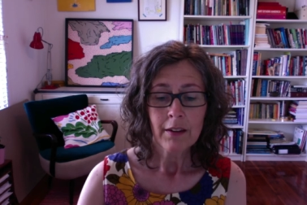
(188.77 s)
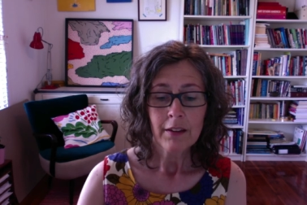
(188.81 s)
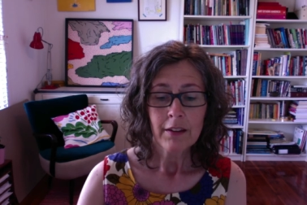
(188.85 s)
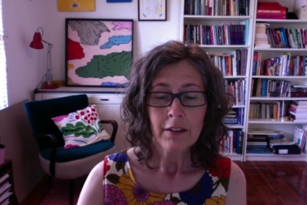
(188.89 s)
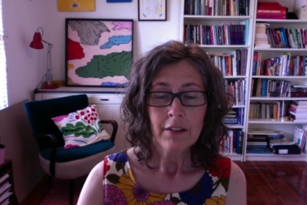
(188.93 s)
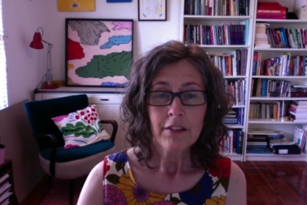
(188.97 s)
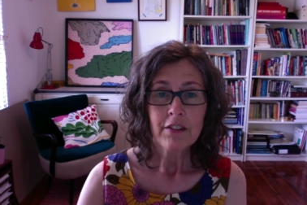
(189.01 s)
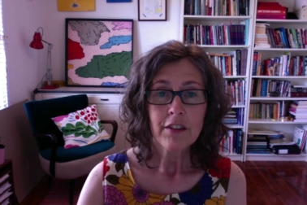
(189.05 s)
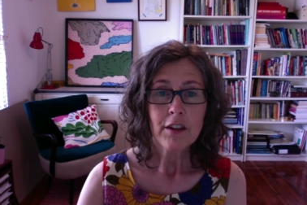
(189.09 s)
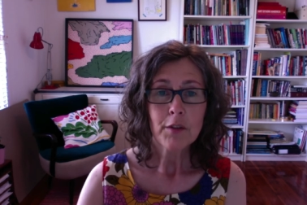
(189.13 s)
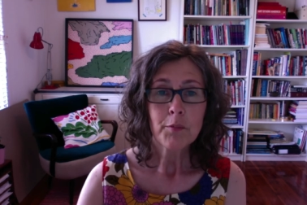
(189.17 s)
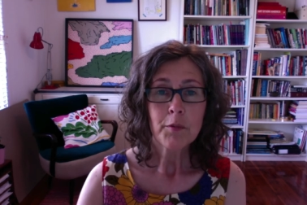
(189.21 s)

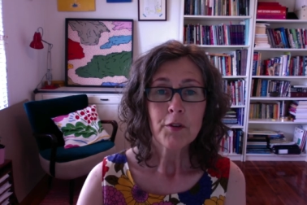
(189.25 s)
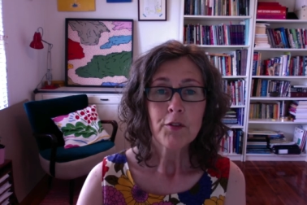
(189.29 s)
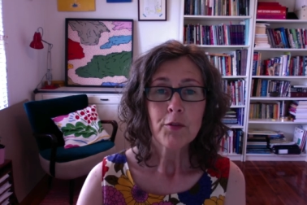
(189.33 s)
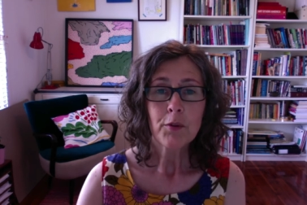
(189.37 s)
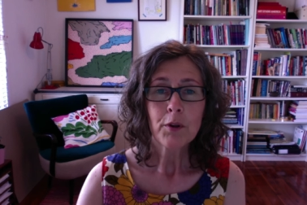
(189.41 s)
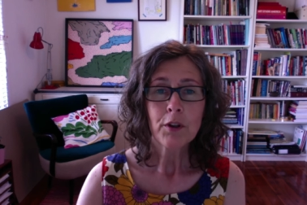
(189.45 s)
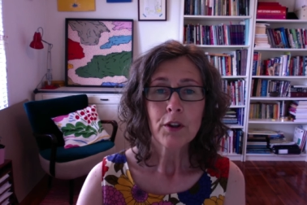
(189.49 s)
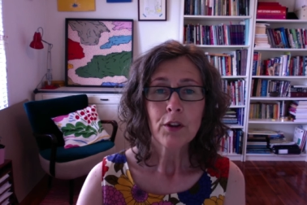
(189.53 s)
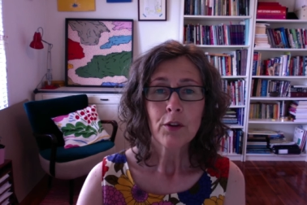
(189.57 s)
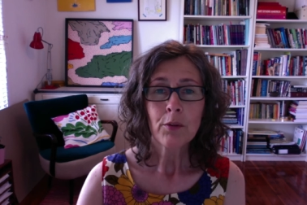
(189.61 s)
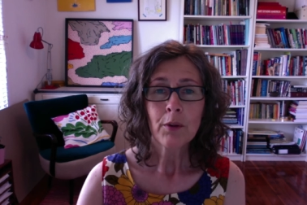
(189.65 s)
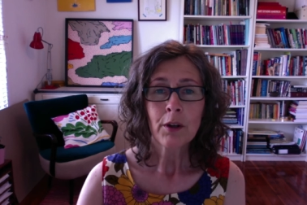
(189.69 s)
Some of
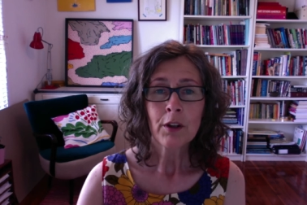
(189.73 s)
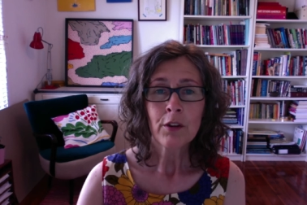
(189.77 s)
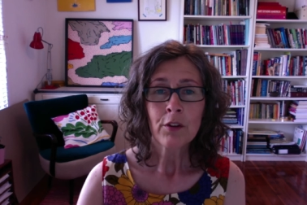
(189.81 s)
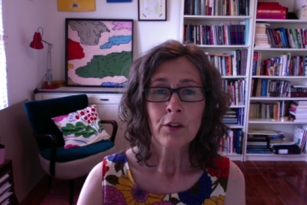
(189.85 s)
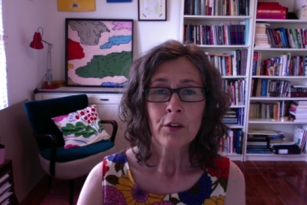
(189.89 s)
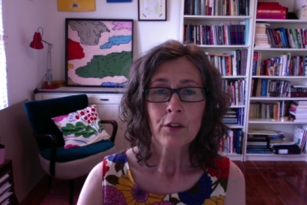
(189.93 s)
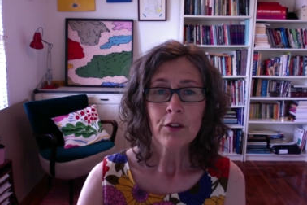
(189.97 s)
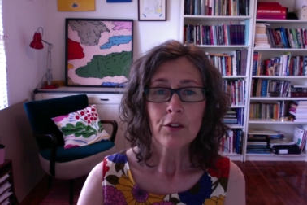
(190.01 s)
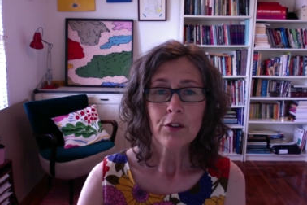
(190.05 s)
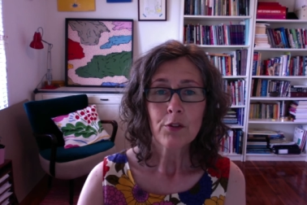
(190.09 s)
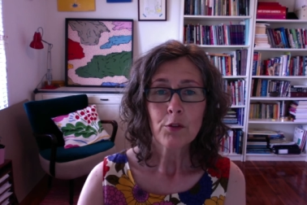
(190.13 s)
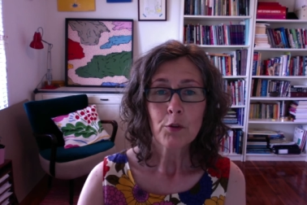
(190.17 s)
what you
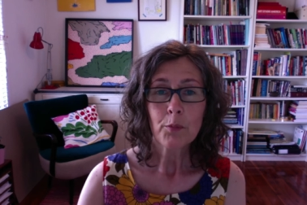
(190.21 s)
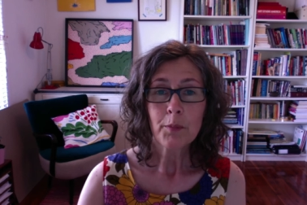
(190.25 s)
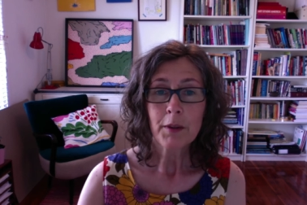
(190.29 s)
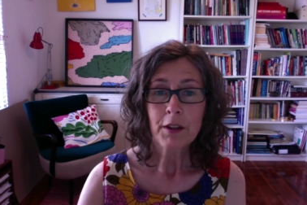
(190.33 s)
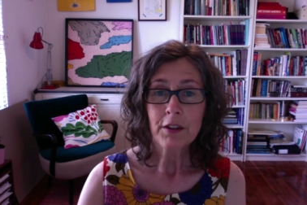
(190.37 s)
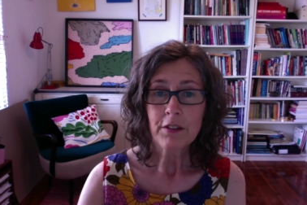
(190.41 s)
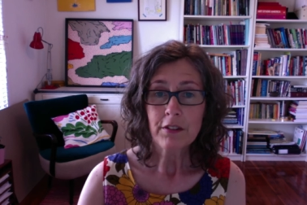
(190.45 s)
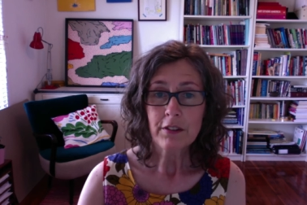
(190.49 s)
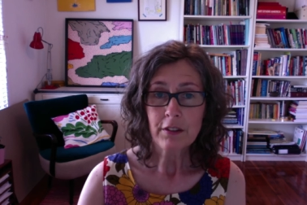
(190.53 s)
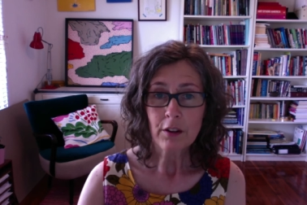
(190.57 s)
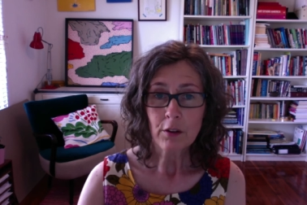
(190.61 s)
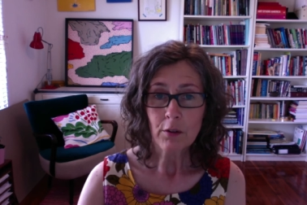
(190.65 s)
unearth will be
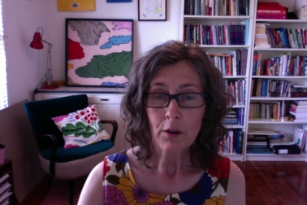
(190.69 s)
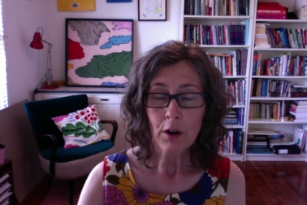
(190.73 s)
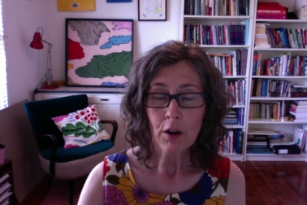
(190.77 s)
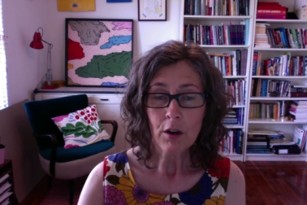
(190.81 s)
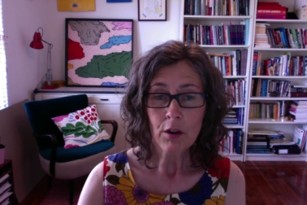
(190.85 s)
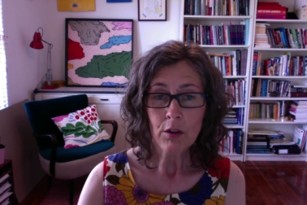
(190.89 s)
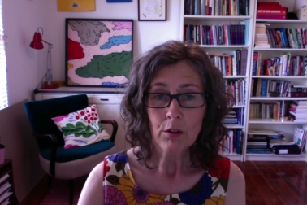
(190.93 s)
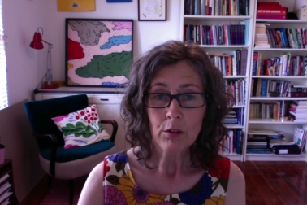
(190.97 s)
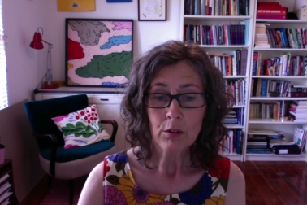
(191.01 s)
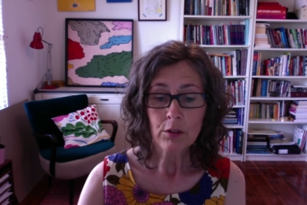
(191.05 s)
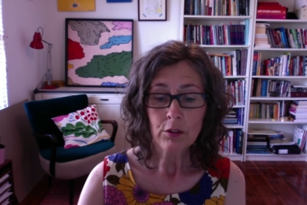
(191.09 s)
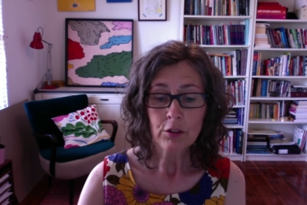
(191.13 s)
so
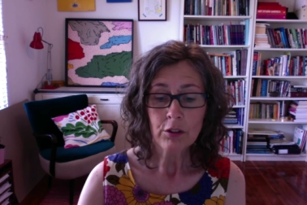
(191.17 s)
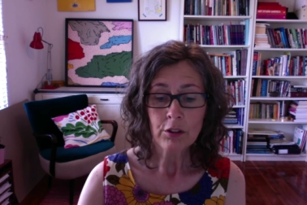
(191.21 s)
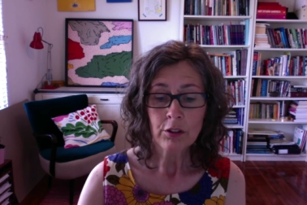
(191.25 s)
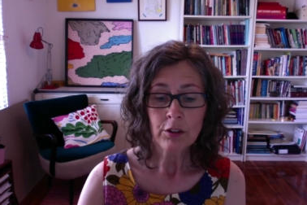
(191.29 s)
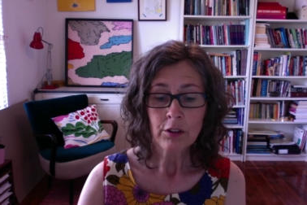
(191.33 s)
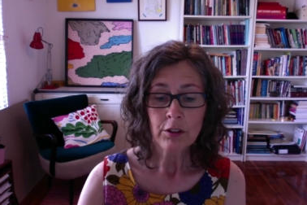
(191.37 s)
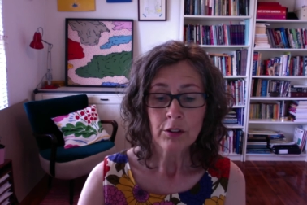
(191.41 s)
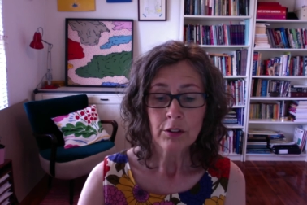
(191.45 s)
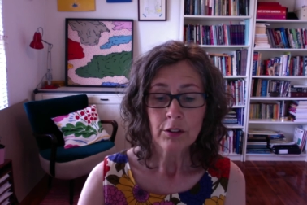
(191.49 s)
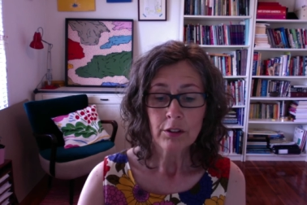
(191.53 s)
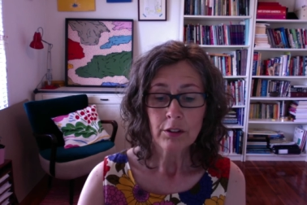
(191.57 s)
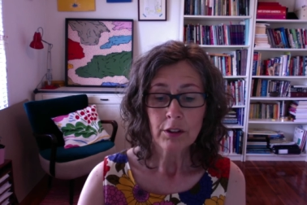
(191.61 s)
old
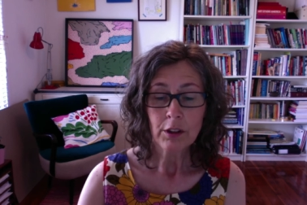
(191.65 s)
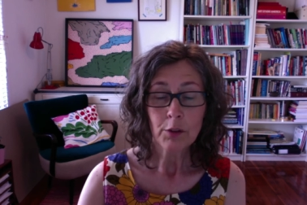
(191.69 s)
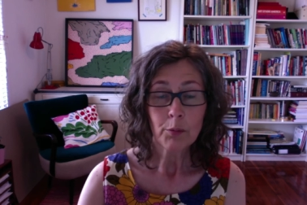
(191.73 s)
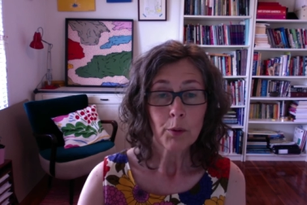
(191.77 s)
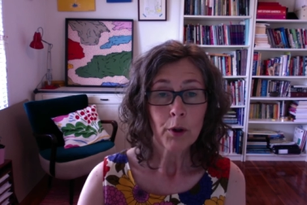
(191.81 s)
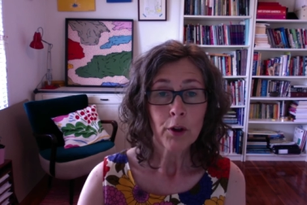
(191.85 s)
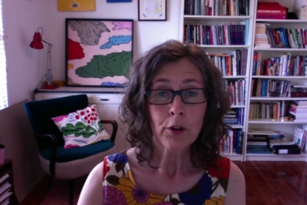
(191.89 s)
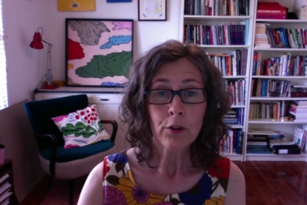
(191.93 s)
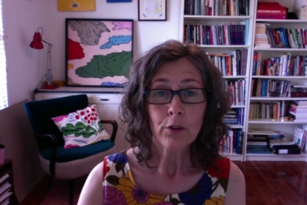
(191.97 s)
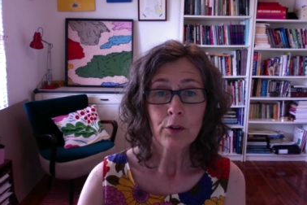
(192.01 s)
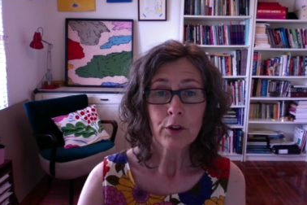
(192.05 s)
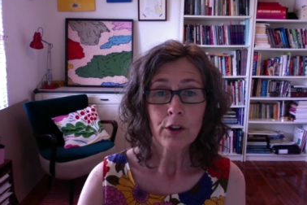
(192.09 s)
it
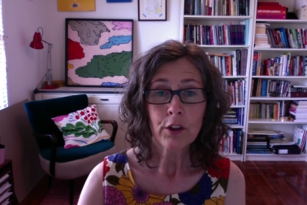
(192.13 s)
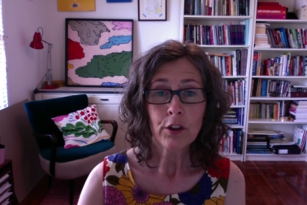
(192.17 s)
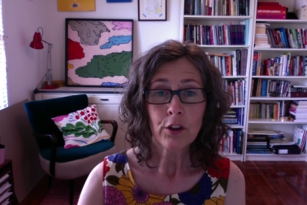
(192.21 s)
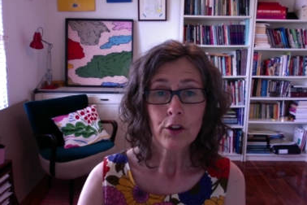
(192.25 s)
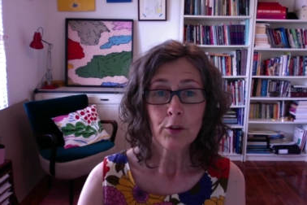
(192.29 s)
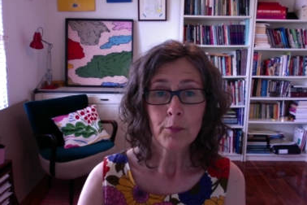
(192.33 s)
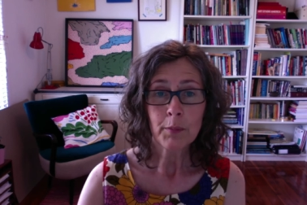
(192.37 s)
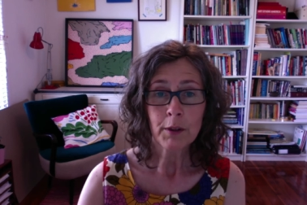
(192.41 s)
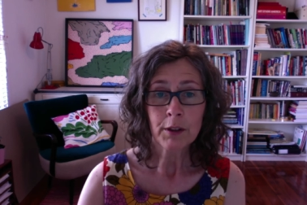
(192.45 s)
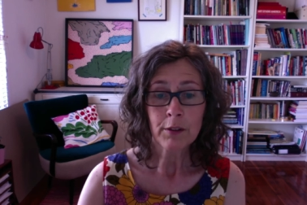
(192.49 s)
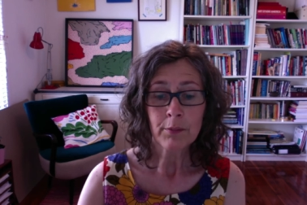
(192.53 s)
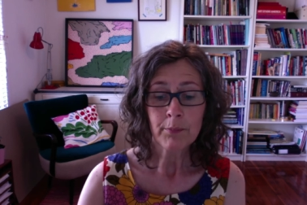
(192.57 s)
won't look
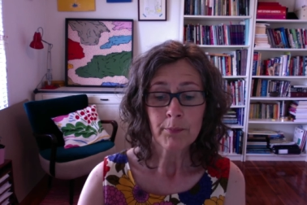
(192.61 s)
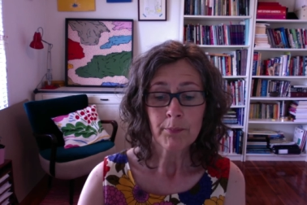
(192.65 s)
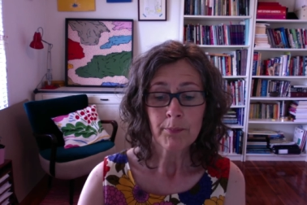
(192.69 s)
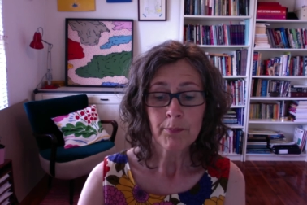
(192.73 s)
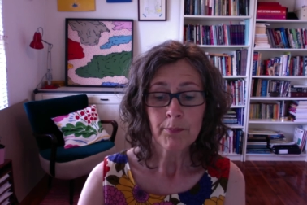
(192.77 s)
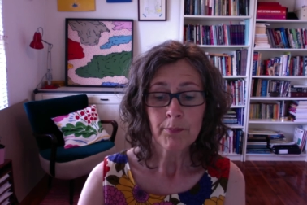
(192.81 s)
human,